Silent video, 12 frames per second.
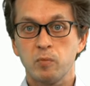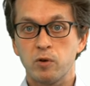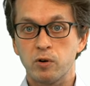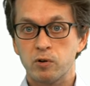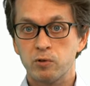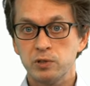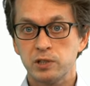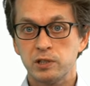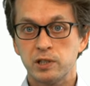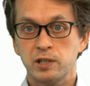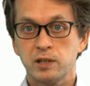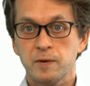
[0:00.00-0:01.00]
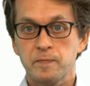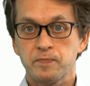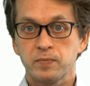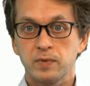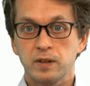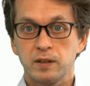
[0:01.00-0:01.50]
More crucially,
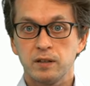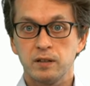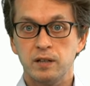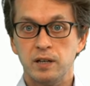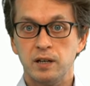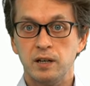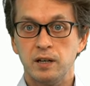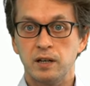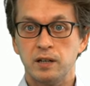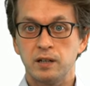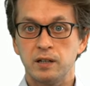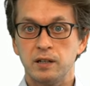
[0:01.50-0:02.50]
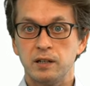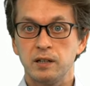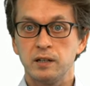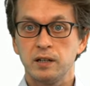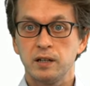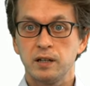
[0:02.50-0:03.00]
the
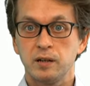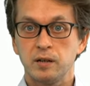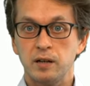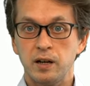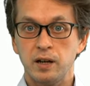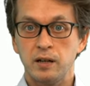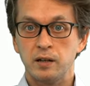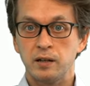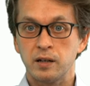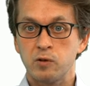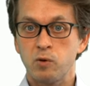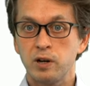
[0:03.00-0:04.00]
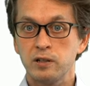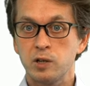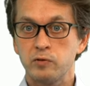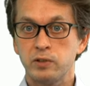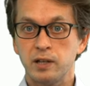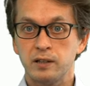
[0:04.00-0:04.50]
uh, uh,
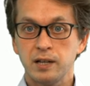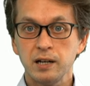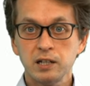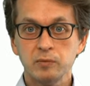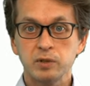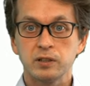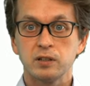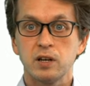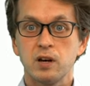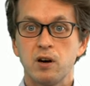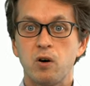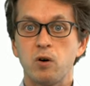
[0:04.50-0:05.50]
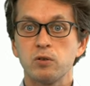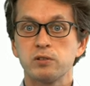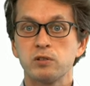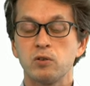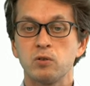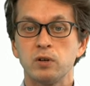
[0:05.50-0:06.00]
quality of the entanglement
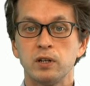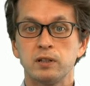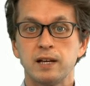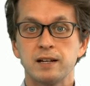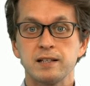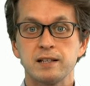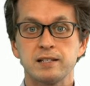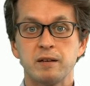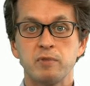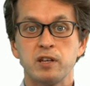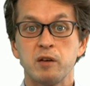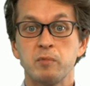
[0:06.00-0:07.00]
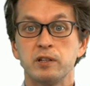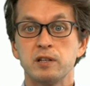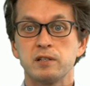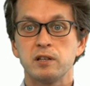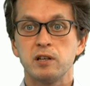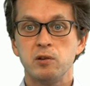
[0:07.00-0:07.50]
also uh, tells us something about
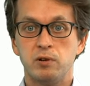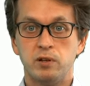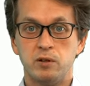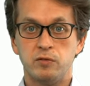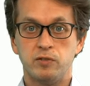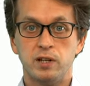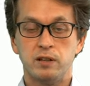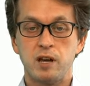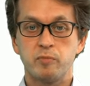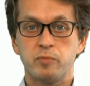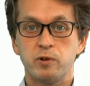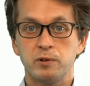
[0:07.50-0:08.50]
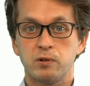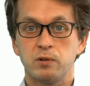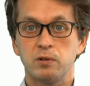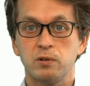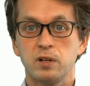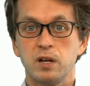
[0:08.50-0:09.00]
the security of the entire
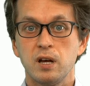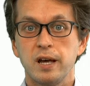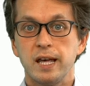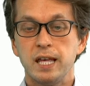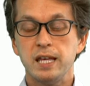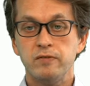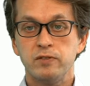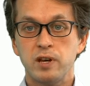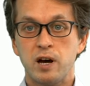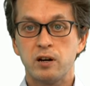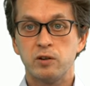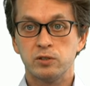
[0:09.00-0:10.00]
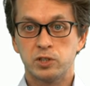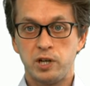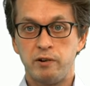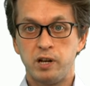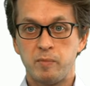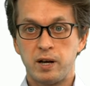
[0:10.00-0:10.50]
protocol. If they are not
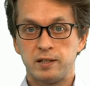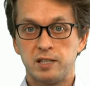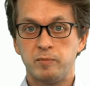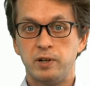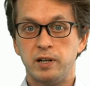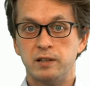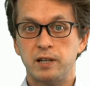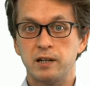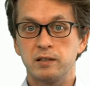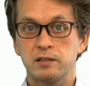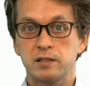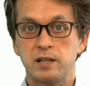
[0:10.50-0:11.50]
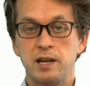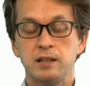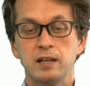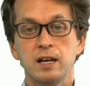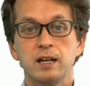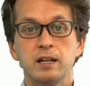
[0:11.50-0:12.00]
sharing a maximally entangled
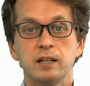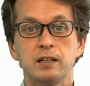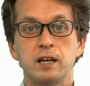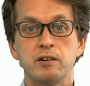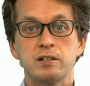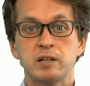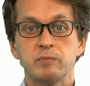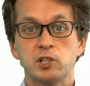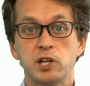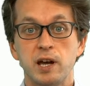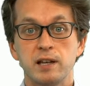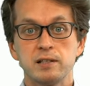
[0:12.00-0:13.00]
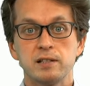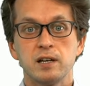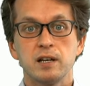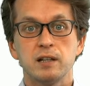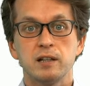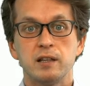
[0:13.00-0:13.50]
state, there is some chance
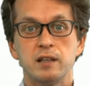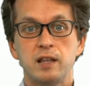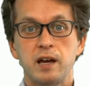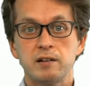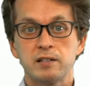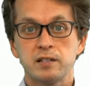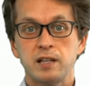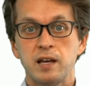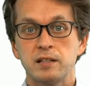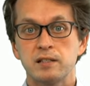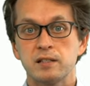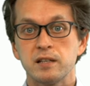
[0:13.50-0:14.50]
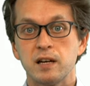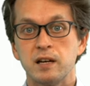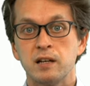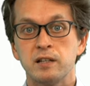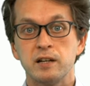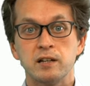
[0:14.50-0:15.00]
that their state,
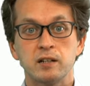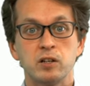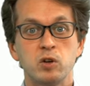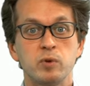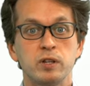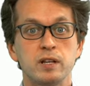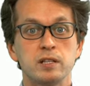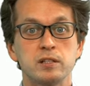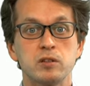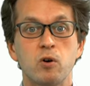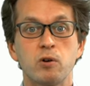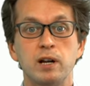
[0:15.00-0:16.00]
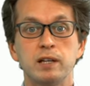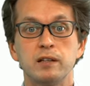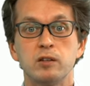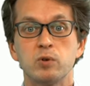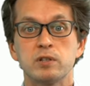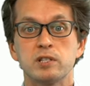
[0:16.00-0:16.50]
uh, their qubit is
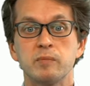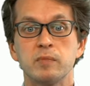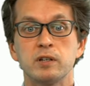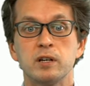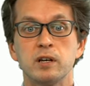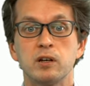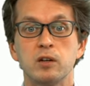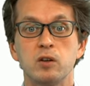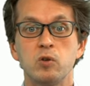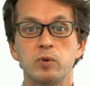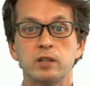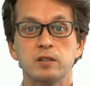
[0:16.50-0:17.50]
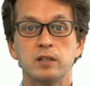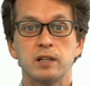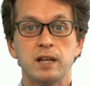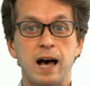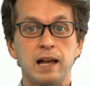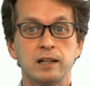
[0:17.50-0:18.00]
correlated with some uh, qubit
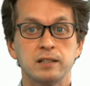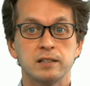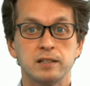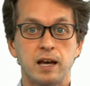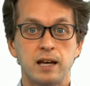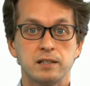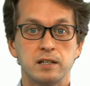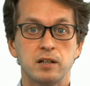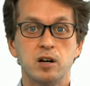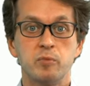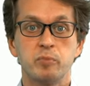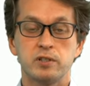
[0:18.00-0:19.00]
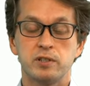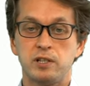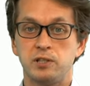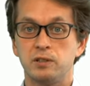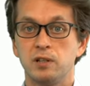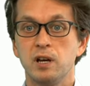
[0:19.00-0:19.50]
that Alice has in her
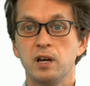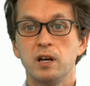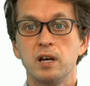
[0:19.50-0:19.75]
possession,